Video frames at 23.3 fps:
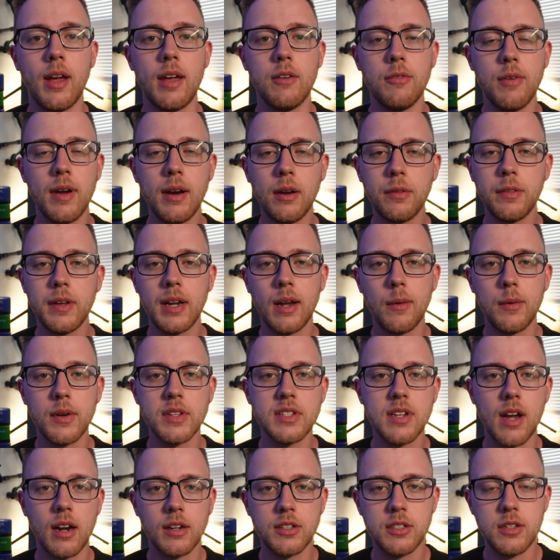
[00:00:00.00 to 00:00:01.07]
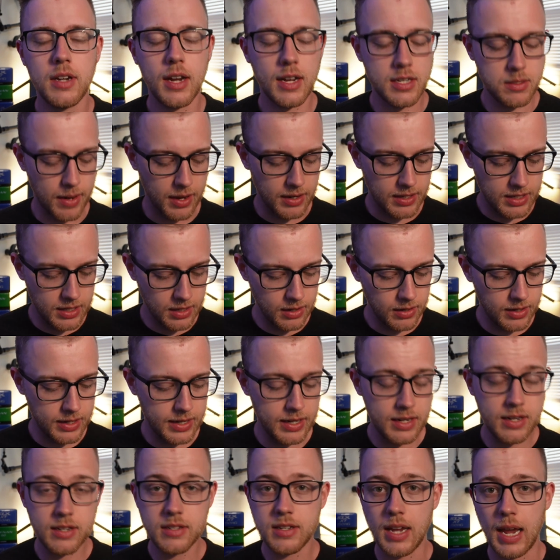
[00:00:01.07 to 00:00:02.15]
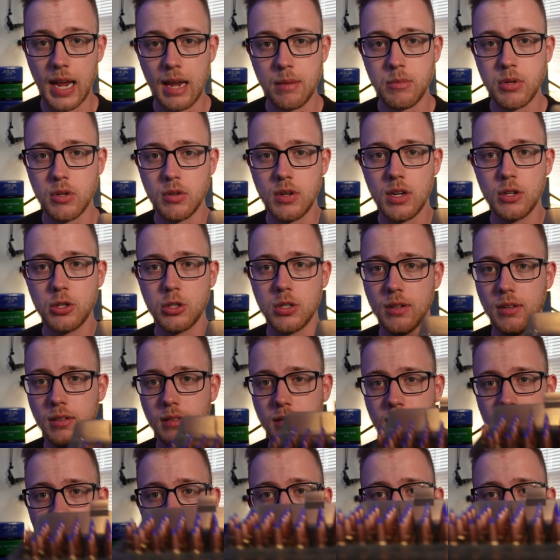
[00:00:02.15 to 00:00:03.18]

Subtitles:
Okay, final thing I want to talk to you guys about here is ammunition.